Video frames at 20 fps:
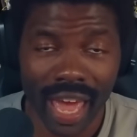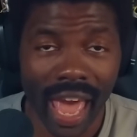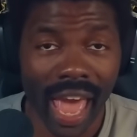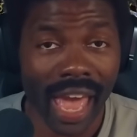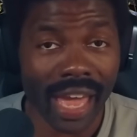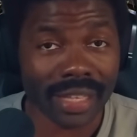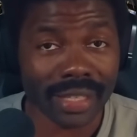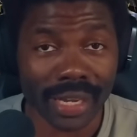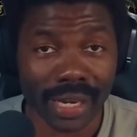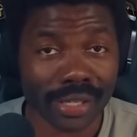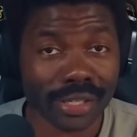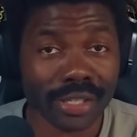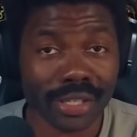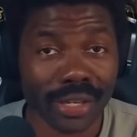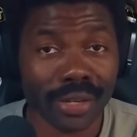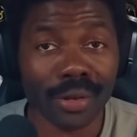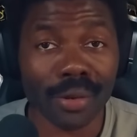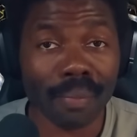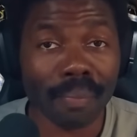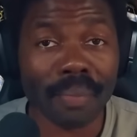and they're
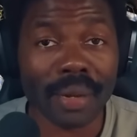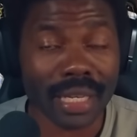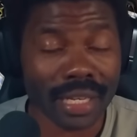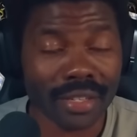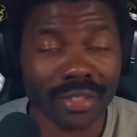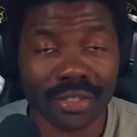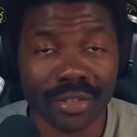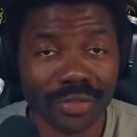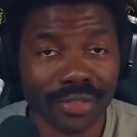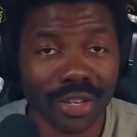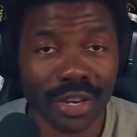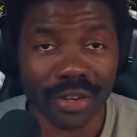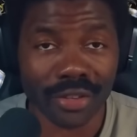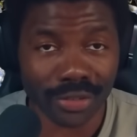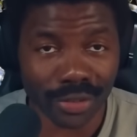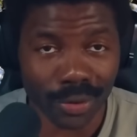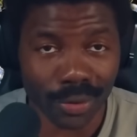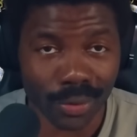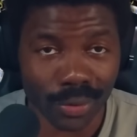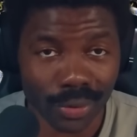still billions of
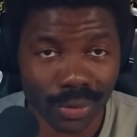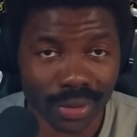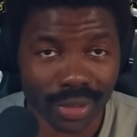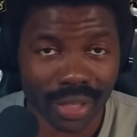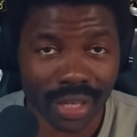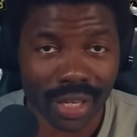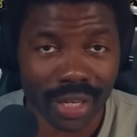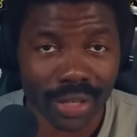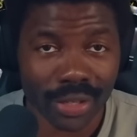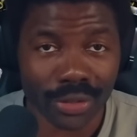years old.